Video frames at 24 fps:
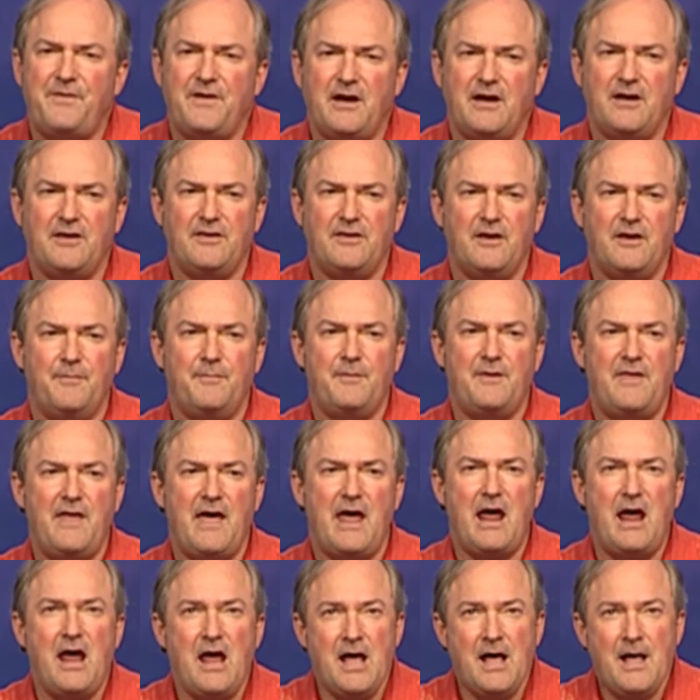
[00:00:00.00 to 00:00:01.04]
in them, and
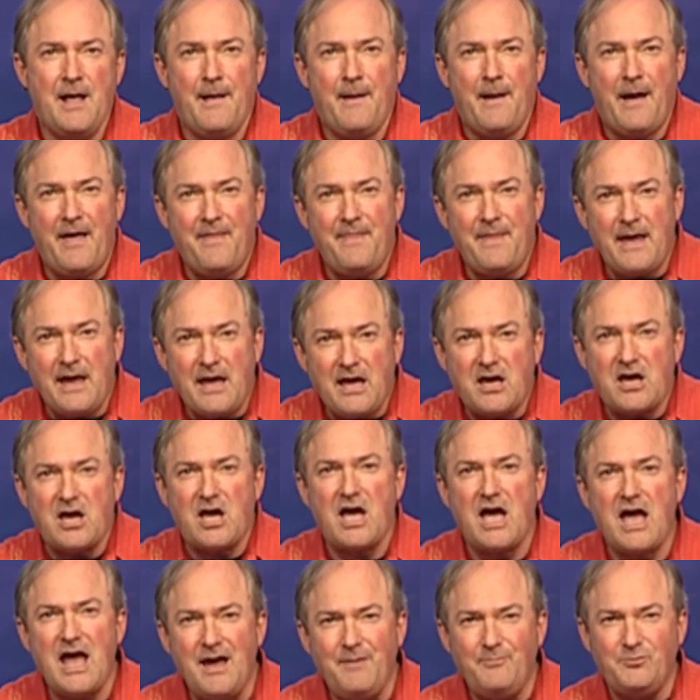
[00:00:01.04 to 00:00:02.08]
they, and they
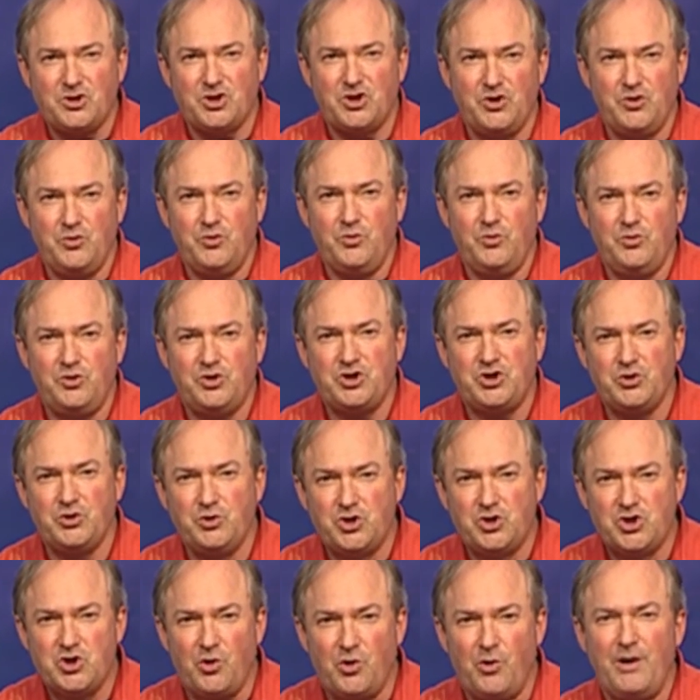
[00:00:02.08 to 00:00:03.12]
came to, to
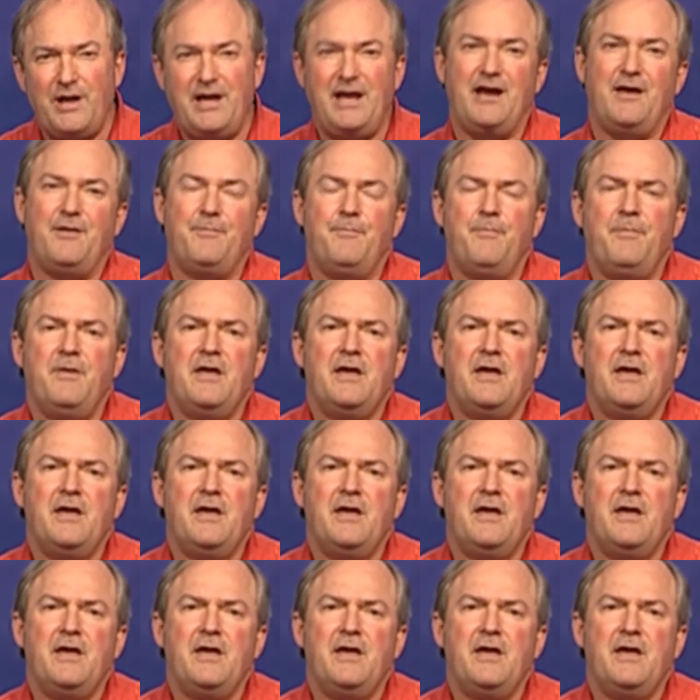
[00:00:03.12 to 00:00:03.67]
join him